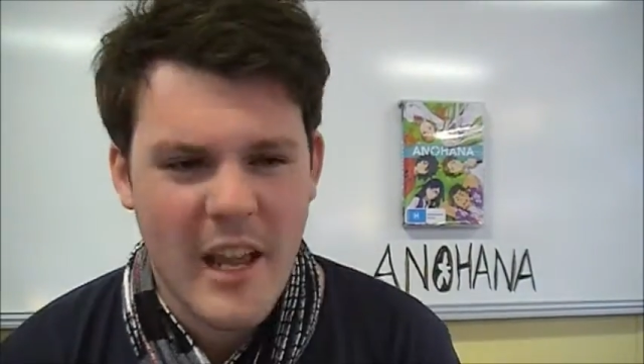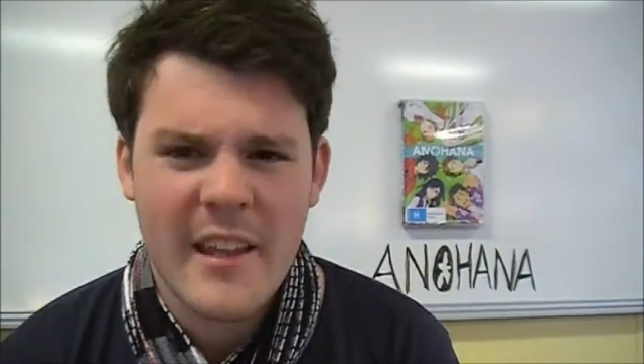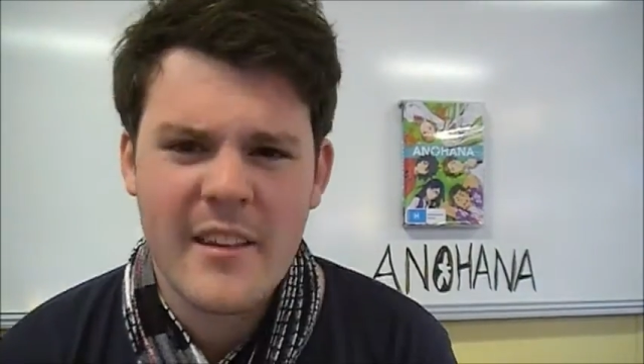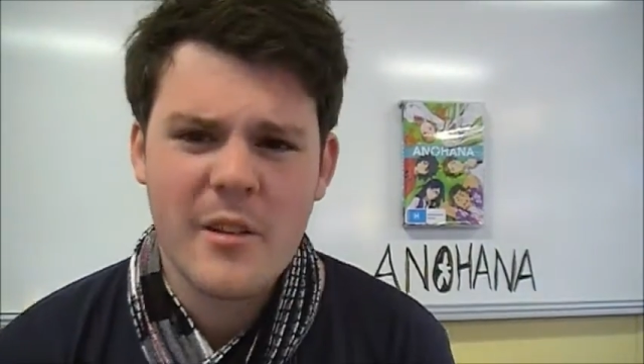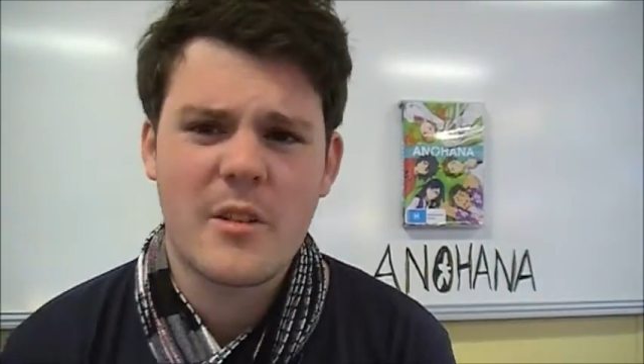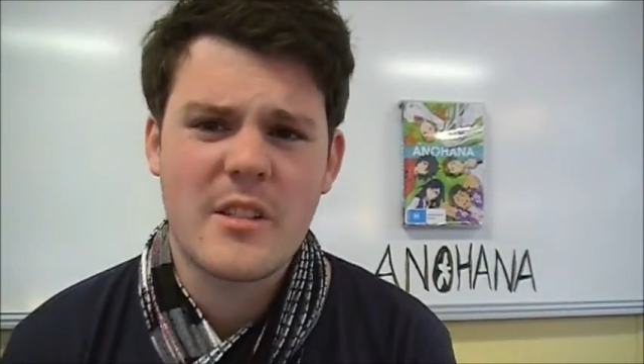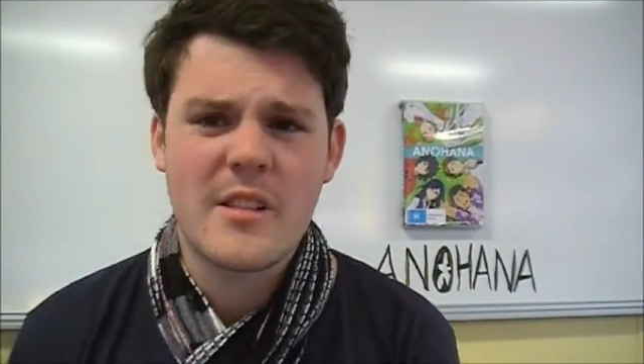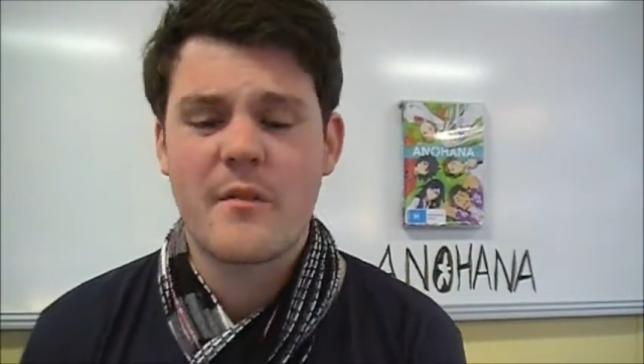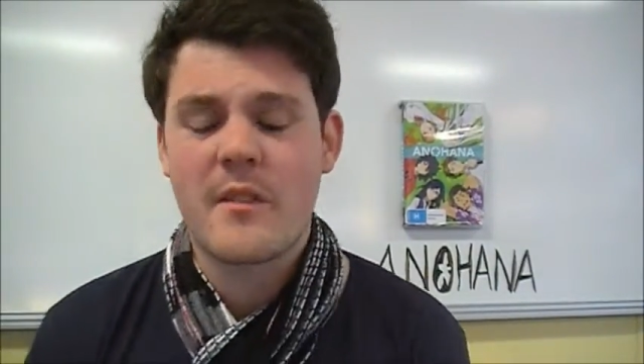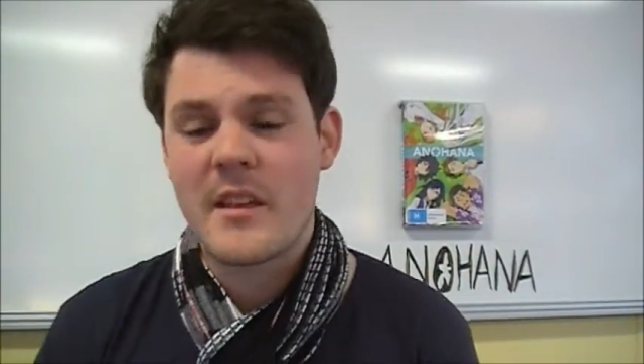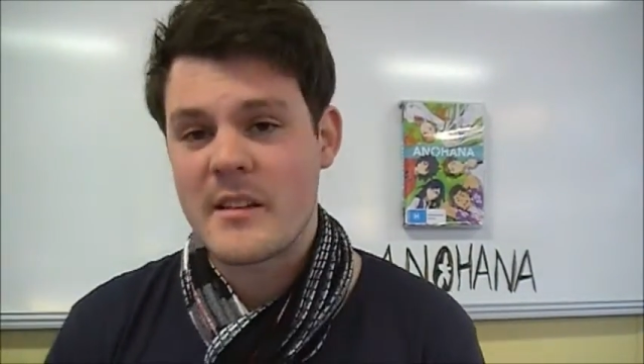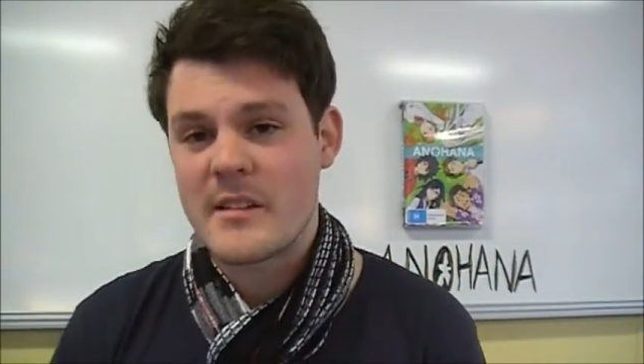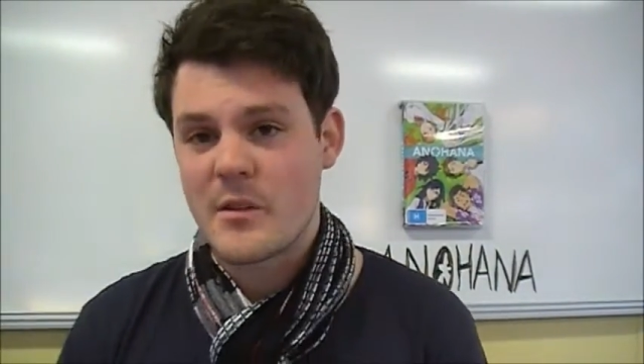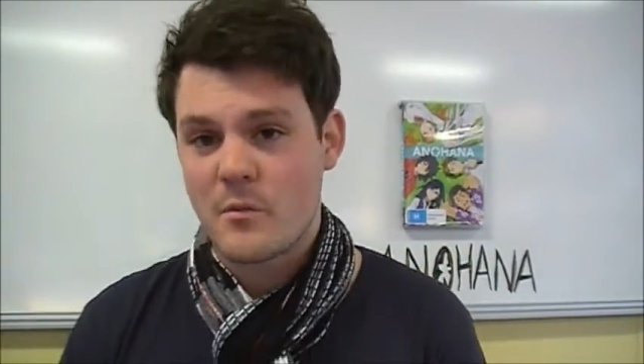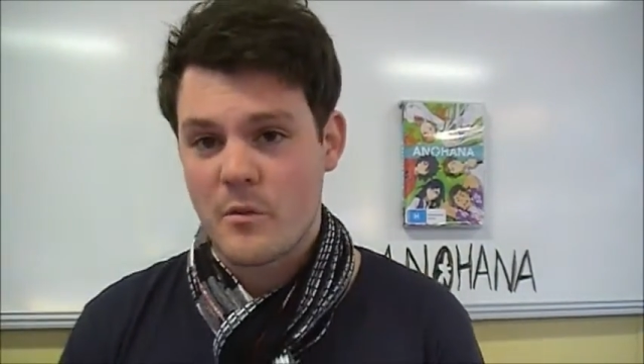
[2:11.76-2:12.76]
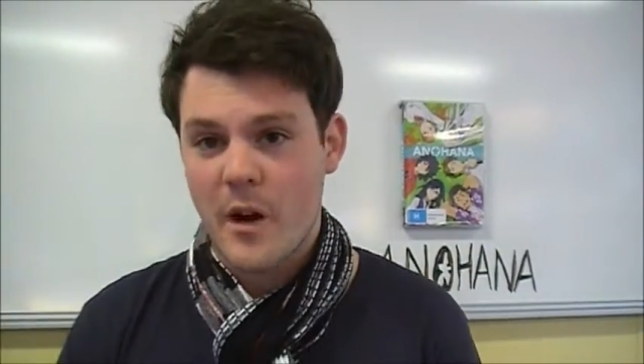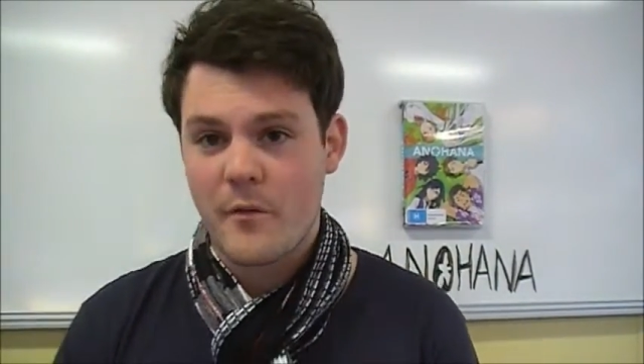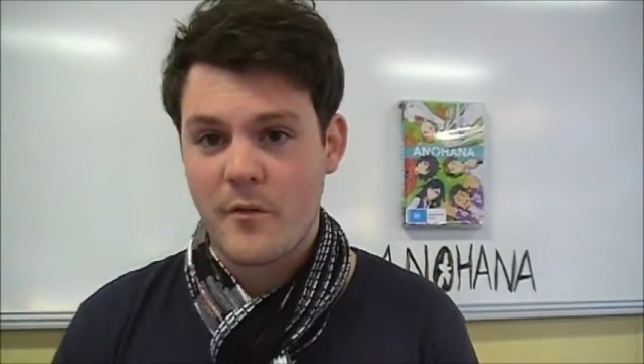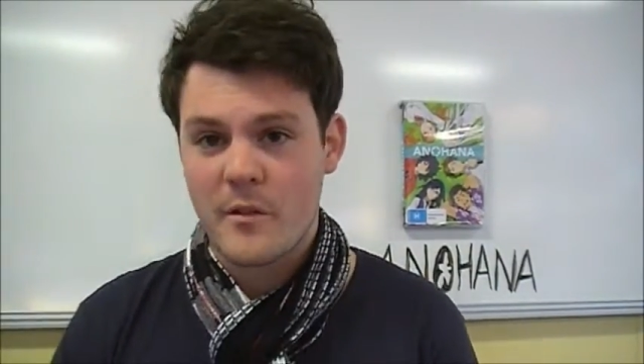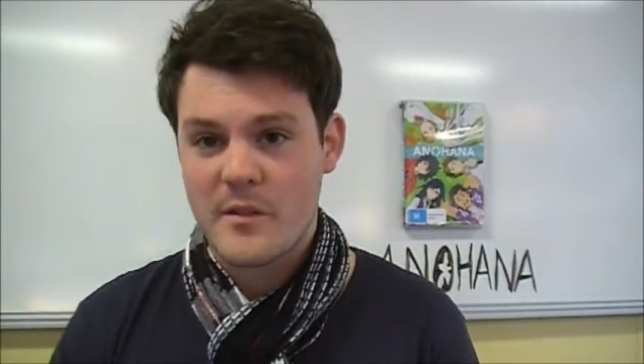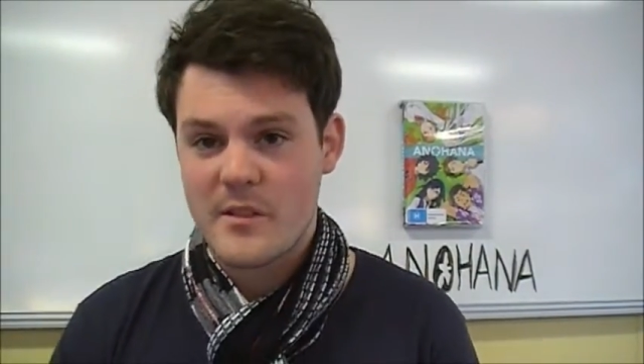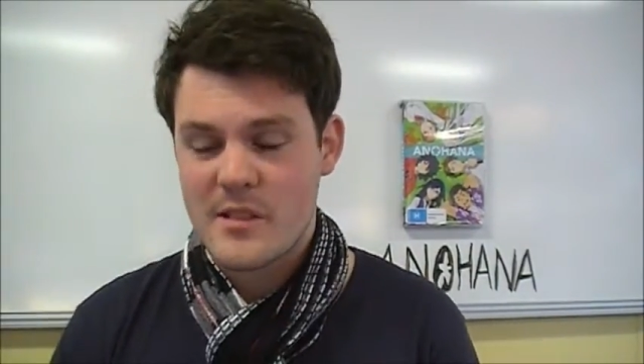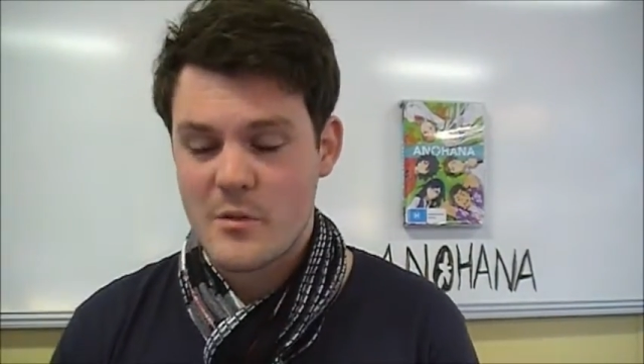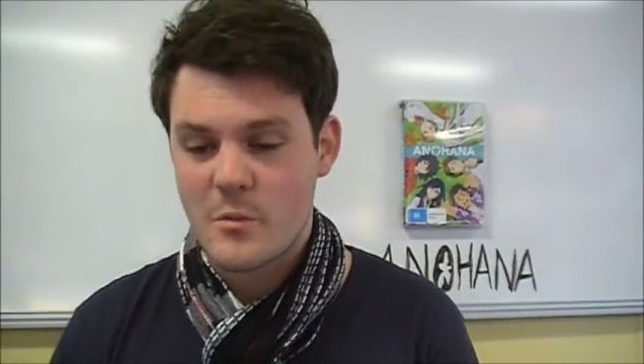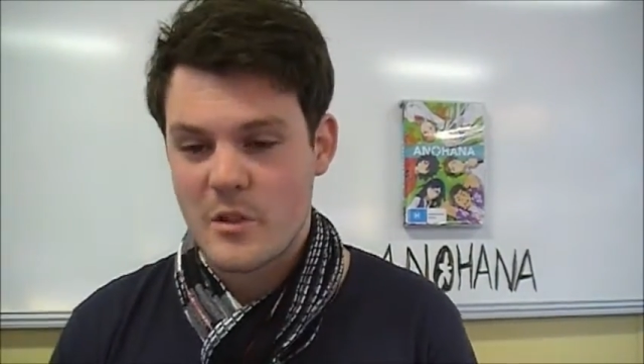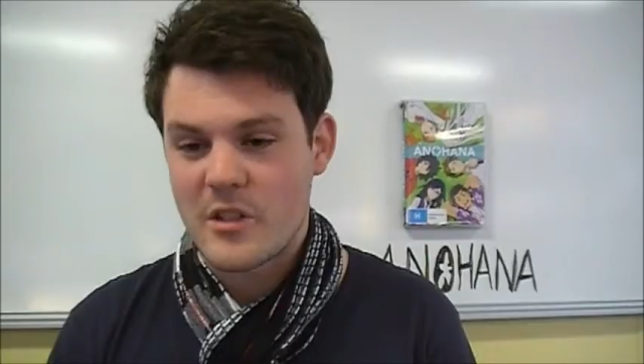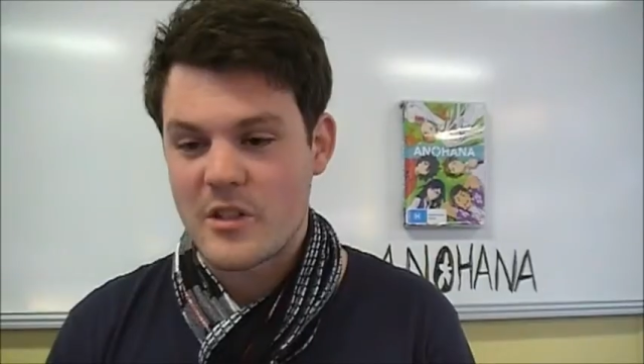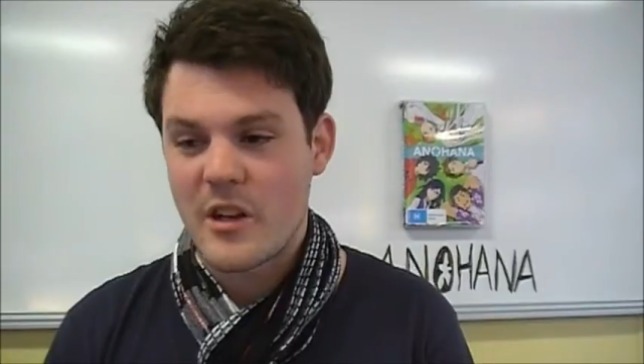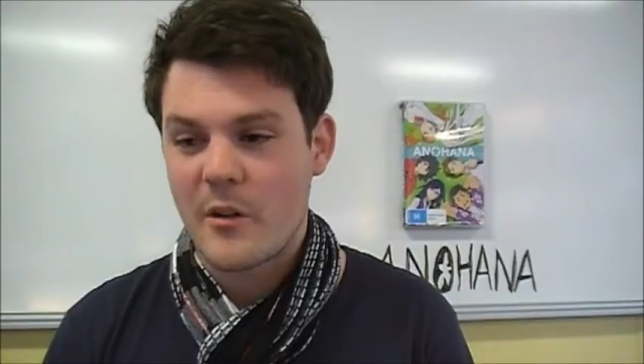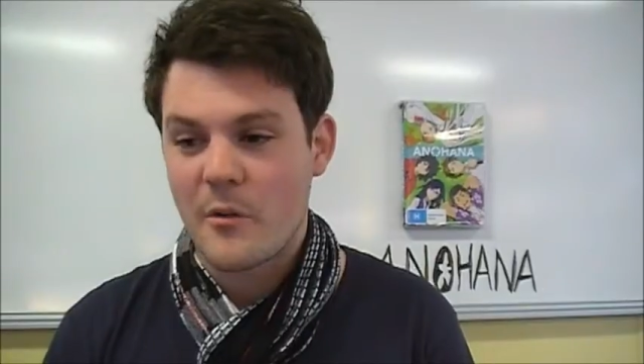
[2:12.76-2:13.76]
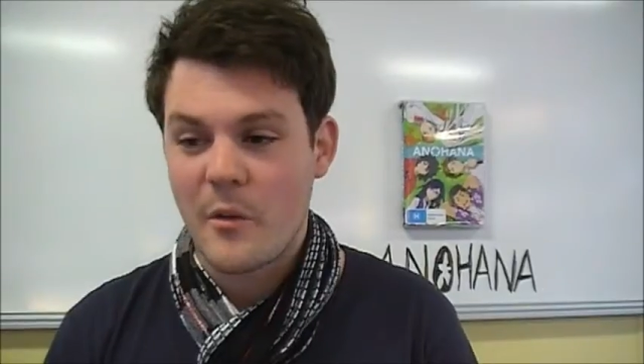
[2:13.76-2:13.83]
And lots of things are referenced which are